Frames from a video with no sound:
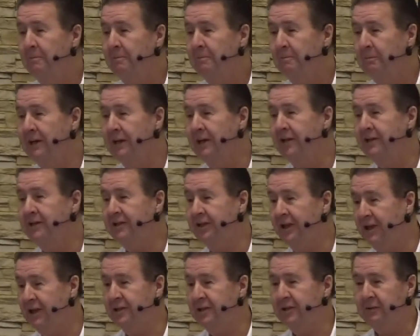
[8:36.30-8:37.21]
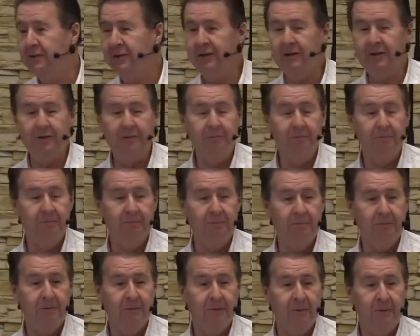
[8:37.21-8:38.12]
Because Israel
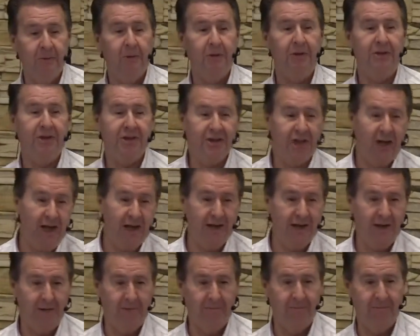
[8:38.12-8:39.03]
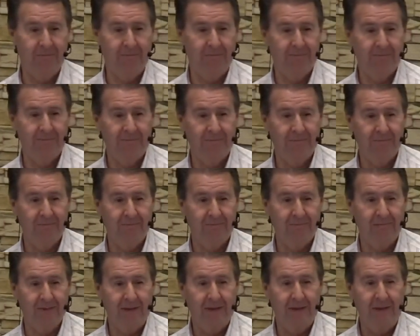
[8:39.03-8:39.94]
was Jacob,
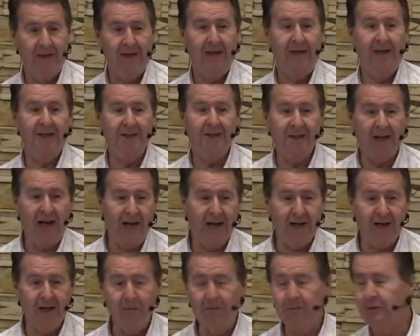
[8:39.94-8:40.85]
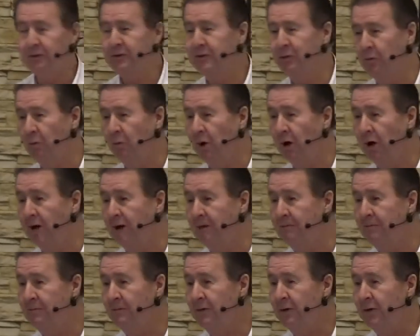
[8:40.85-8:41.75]
and Jacob was the
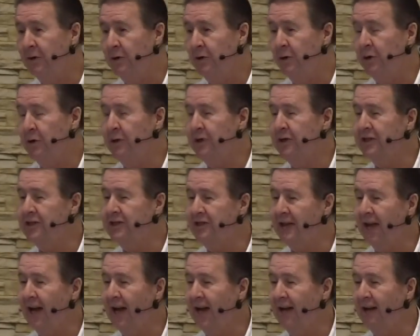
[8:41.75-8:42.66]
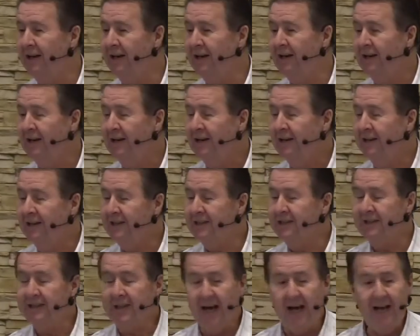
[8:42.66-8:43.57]
one who
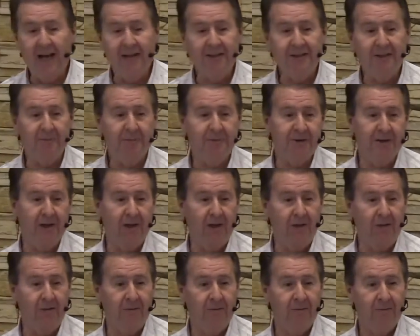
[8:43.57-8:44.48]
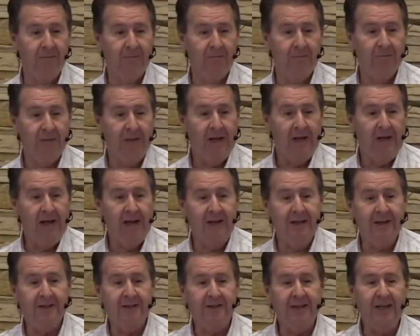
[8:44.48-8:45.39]
disguised himself and
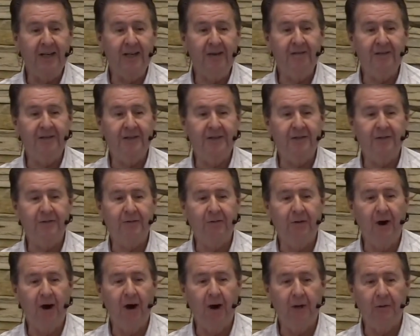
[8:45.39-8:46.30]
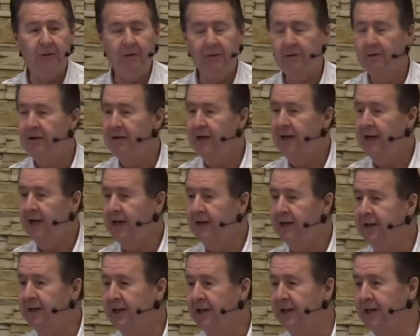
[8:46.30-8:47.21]
deceived his father
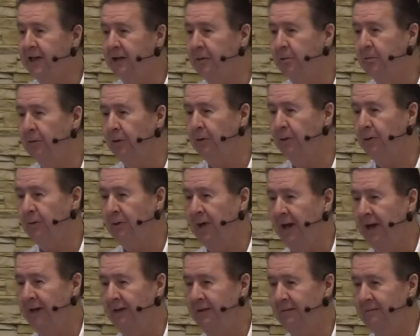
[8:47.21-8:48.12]
into getting the birthright.